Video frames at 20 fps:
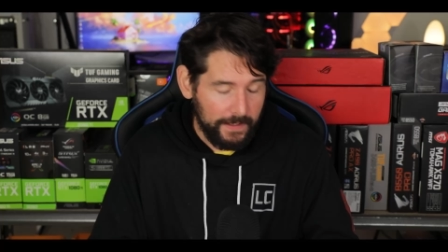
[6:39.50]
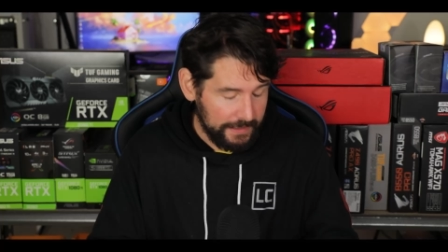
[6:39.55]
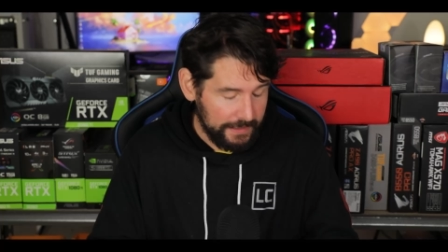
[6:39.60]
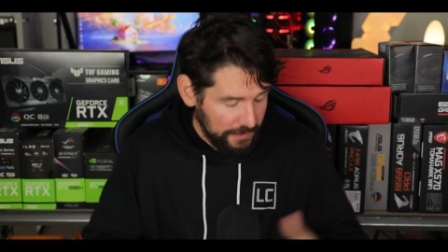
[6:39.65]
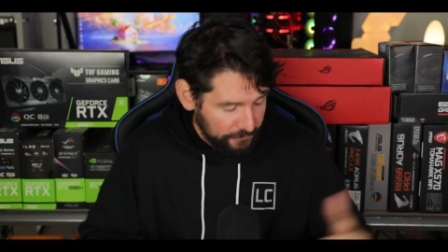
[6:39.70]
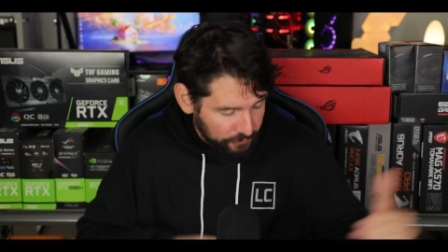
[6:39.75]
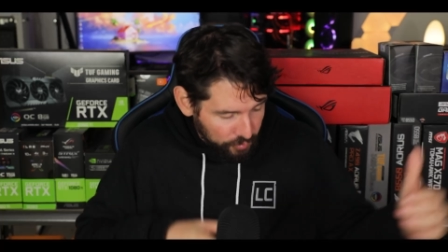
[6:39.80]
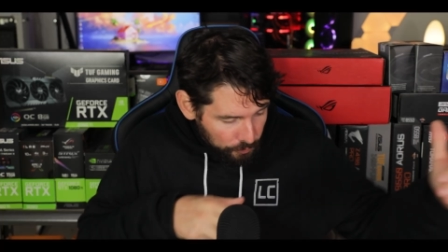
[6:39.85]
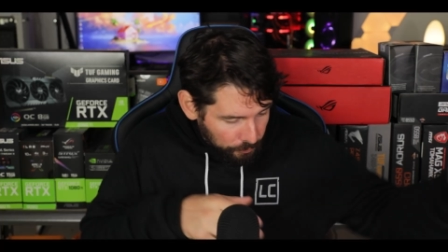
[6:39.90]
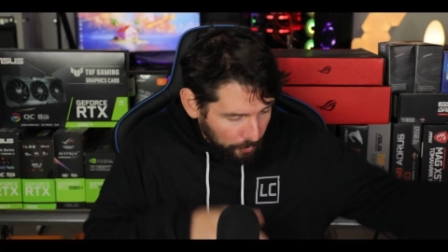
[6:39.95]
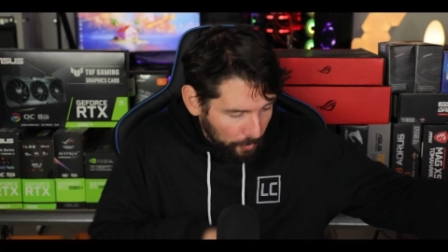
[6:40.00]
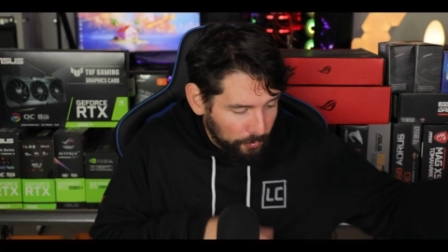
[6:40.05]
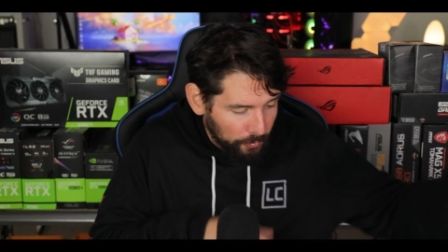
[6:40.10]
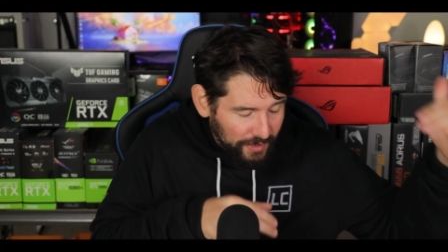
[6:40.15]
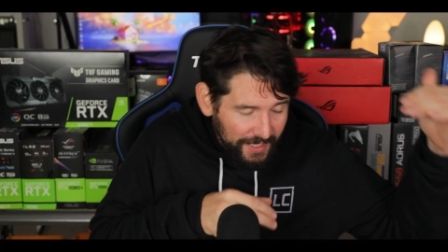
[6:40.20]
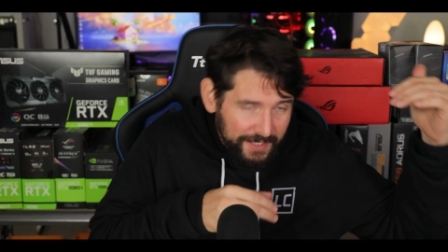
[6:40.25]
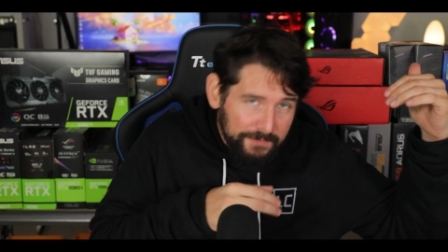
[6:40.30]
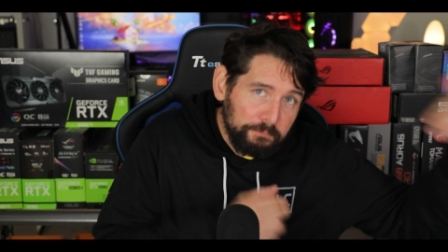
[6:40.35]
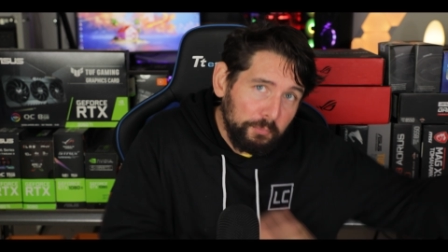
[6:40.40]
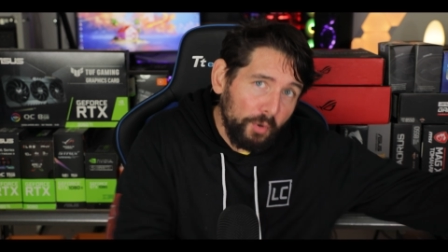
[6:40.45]
that if you
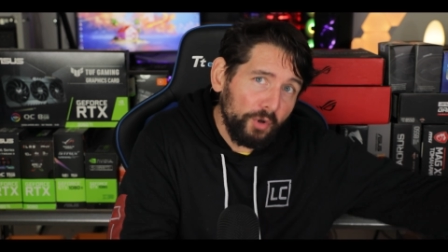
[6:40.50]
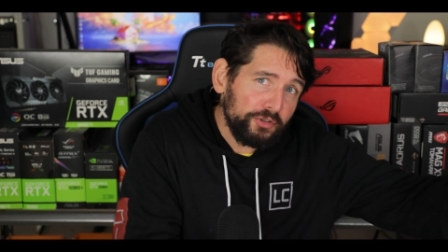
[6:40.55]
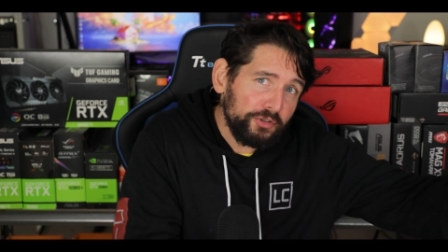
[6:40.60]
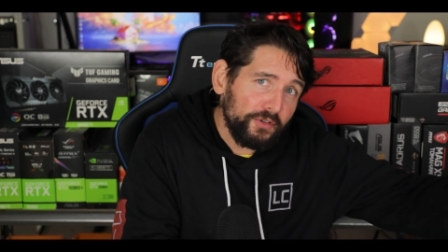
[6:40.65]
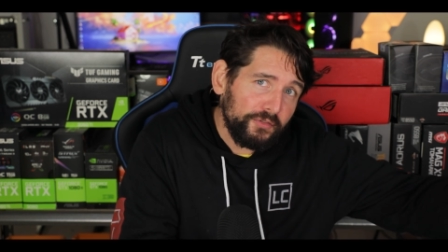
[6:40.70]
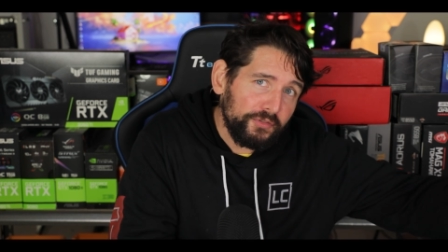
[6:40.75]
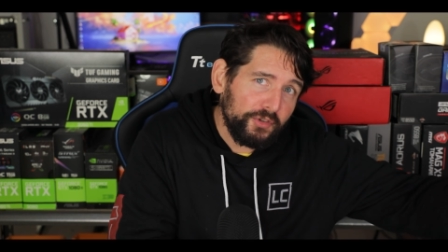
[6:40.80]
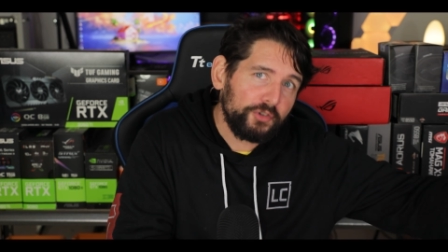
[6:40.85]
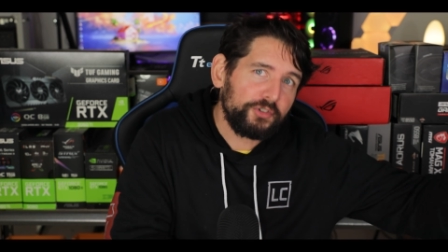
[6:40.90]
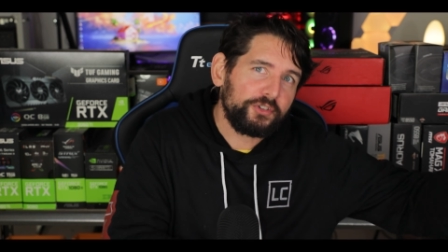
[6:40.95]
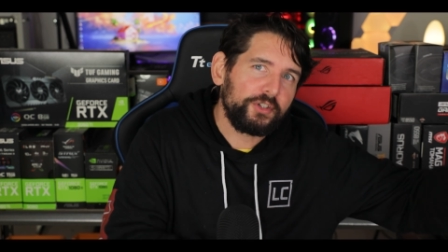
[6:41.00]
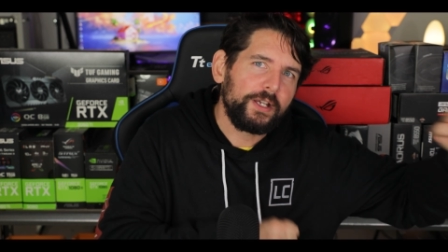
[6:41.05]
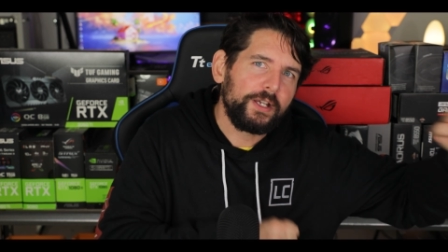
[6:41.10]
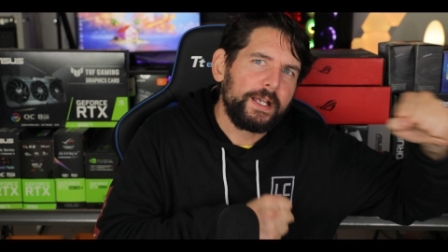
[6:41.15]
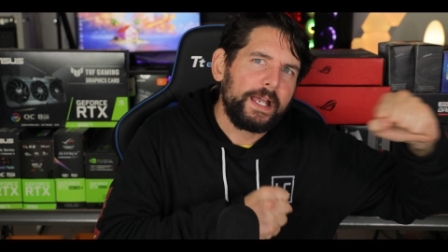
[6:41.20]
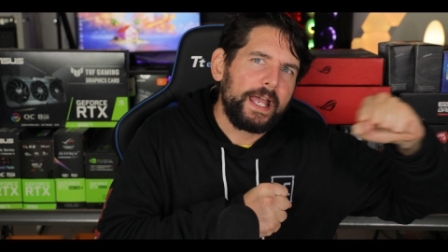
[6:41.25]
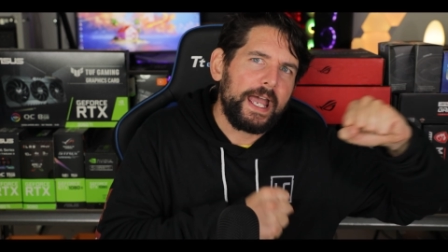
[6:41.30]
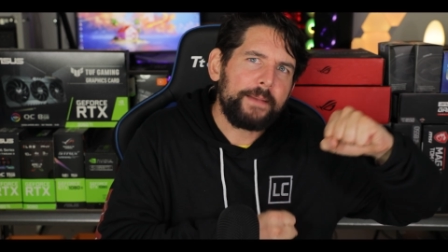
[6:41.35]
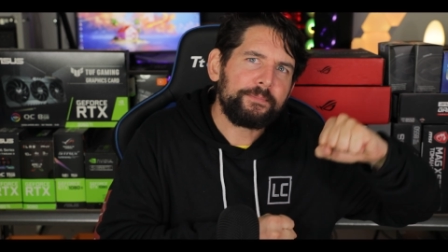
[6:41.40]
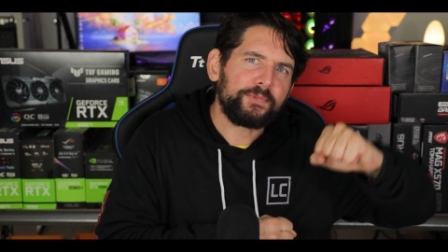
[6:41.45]
populate both of those
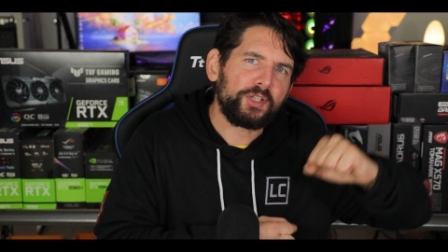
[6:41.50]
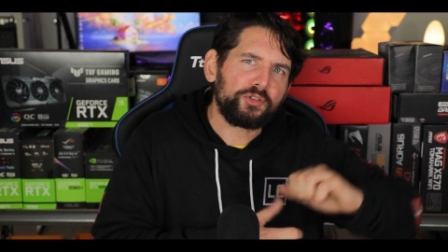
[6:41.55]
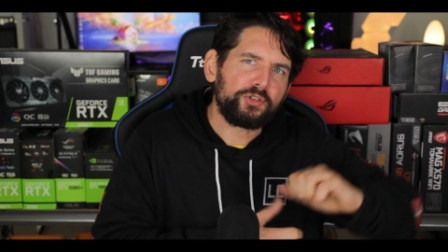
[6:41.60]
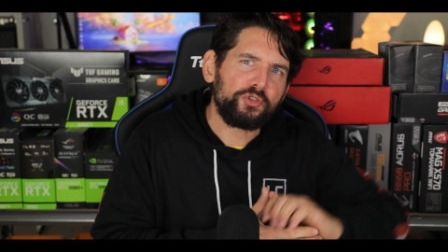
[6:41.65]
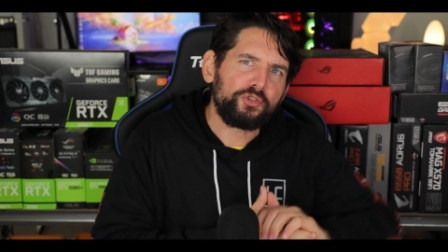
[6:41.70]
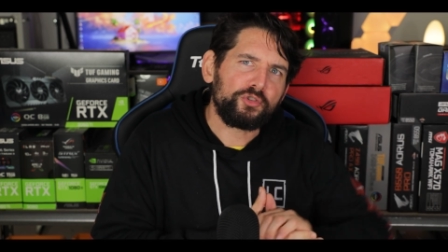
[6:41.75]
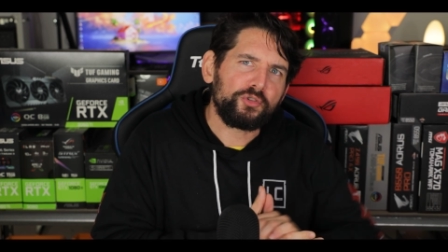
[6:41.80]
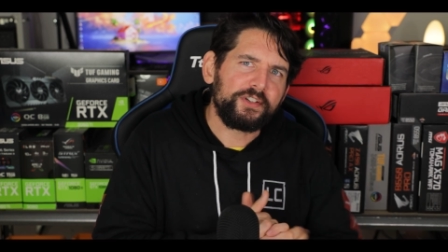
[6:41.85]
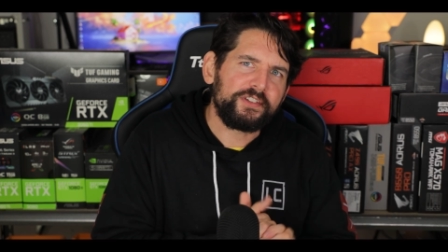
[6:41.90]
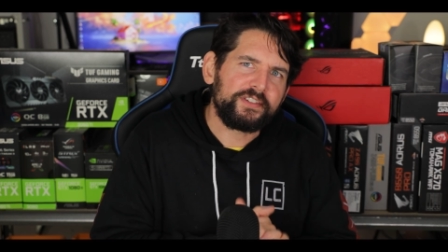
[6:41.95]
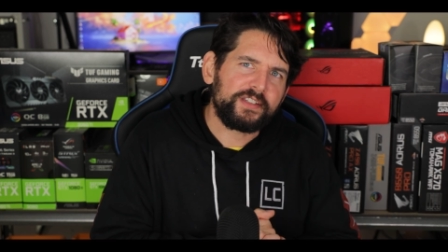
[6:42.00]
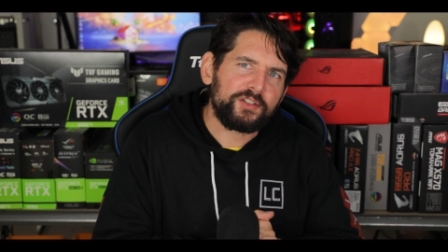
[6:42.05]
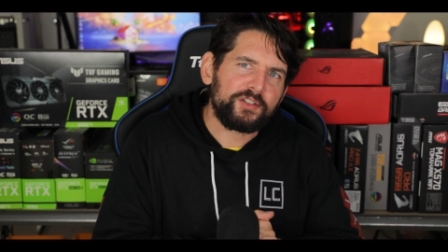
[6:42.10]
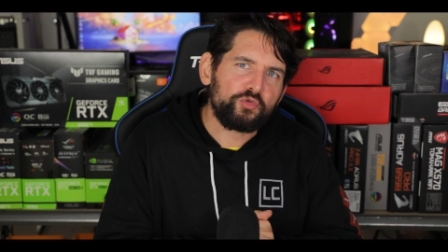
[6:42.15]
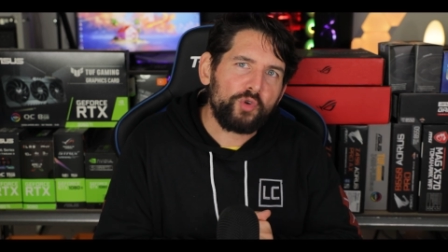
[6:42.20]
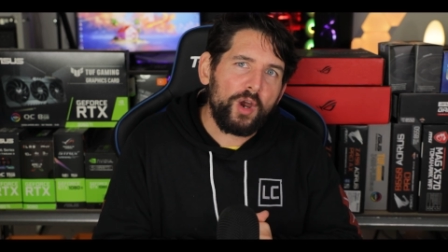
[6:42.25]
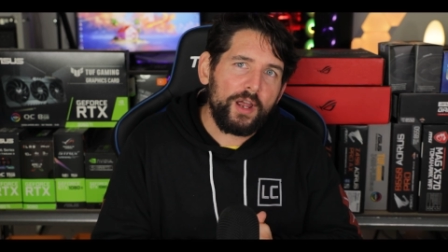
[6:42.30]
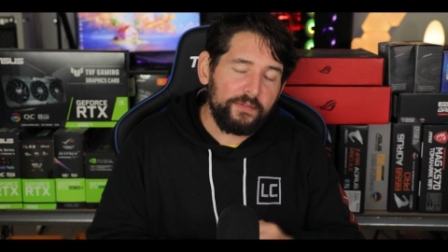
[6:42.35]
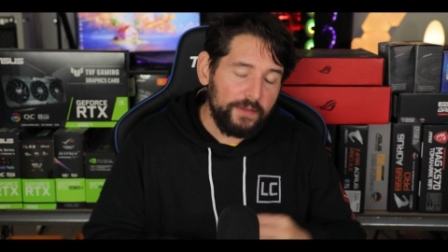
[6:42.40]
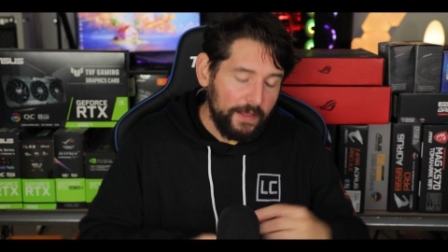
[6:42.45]
M.2 solid-state
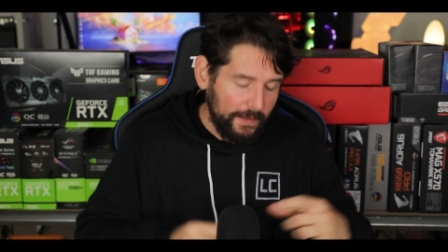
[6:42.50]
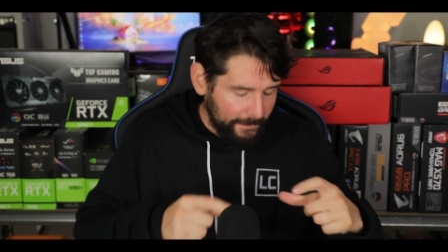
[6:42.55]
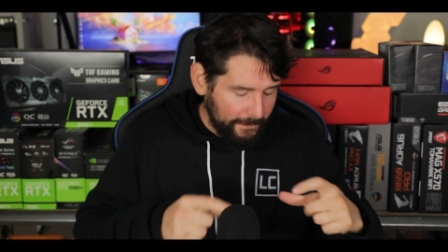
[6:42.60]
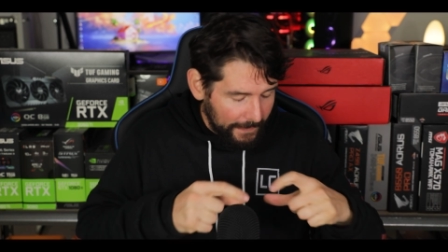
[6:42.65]
drive,